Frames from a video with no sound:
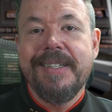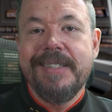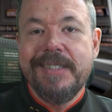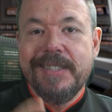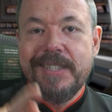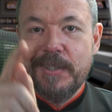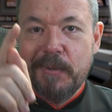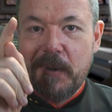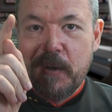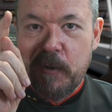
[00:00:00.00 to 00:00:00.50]

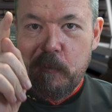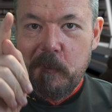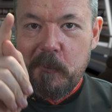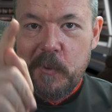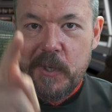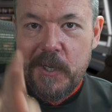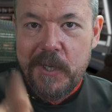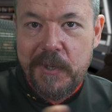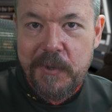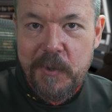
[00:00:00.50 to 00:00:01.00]

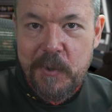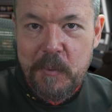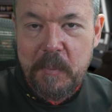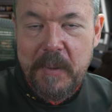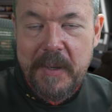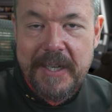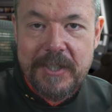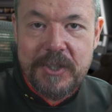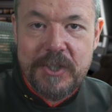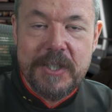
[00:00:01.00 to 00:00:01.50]
worth your
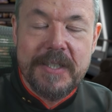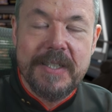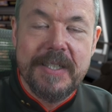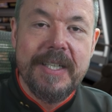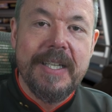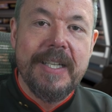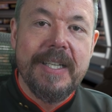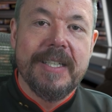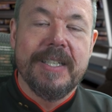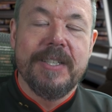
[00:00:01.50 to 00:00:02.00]
passion
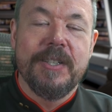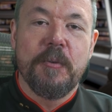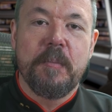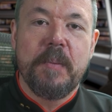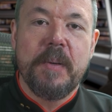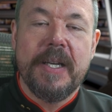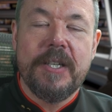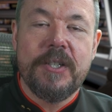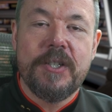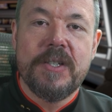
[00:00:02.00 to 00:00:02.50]
and your
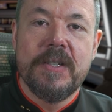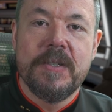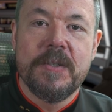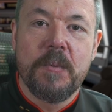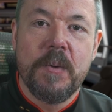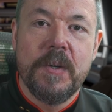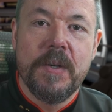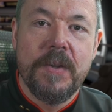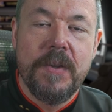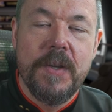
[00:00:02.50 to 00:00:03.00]
passion is
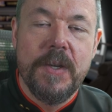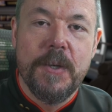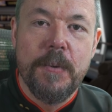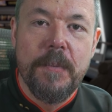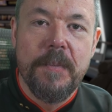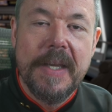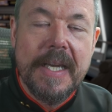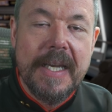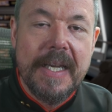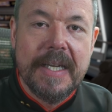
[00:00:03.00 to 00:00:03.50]
worth you,
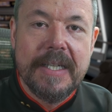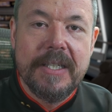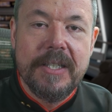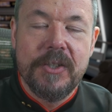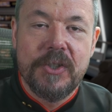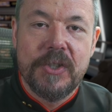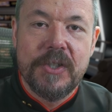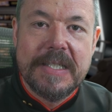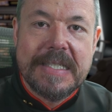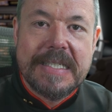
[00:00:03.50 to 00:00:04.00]
and
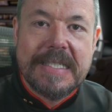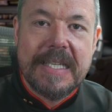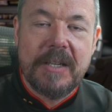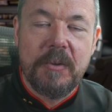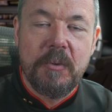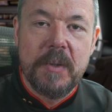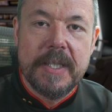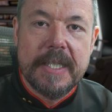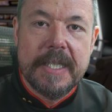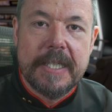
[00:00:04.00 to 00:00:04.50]
you should
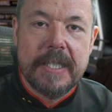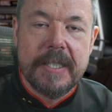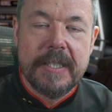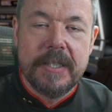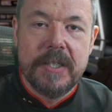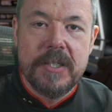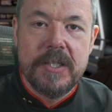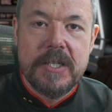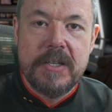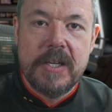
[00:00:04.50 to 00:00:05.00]
stick with it
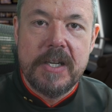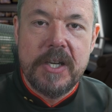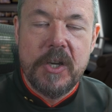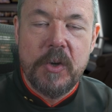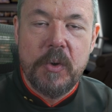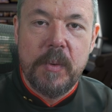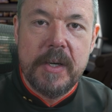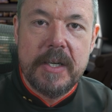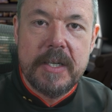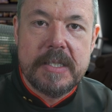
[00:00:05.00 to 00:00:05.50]
because you don't
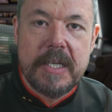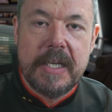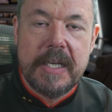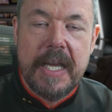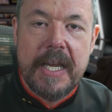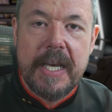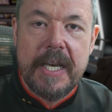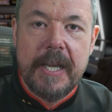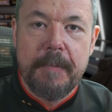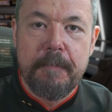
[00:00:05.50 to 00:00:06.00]
know where it's going
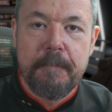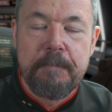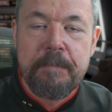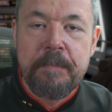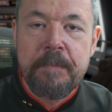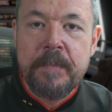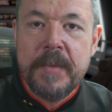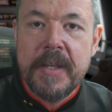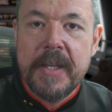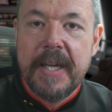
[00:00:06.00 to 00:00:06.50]
to end up.
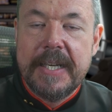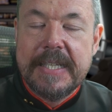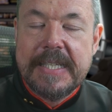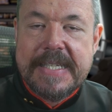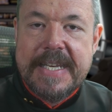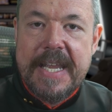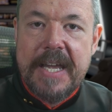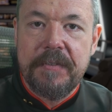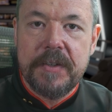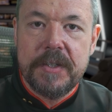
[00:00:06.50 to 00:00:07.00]
And it's
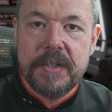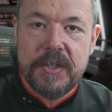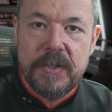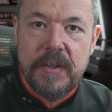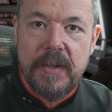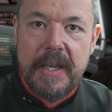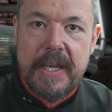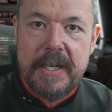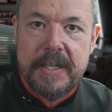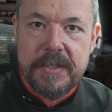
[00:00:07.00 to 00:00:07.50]
never
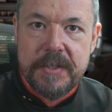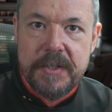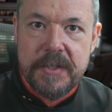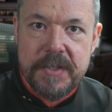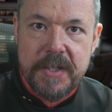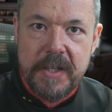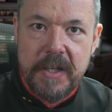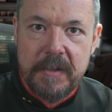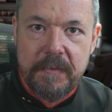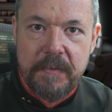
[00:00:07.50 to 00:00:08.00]
too late to
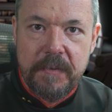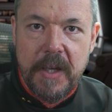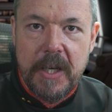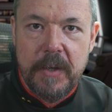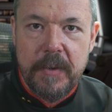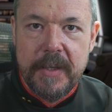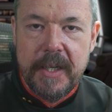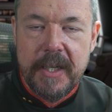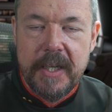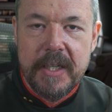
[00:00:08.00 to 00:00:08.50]
start
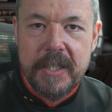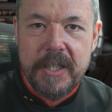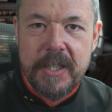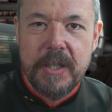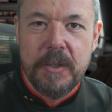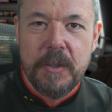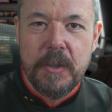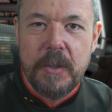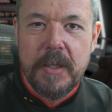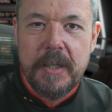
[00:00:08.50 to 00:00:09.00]
following
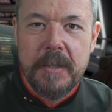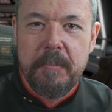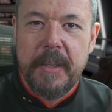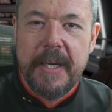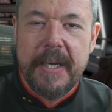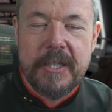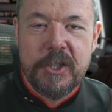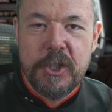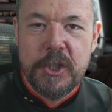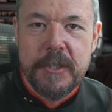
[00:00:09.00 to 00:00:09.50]
your
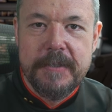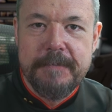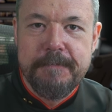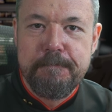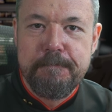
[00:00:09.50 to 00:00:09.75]
passion.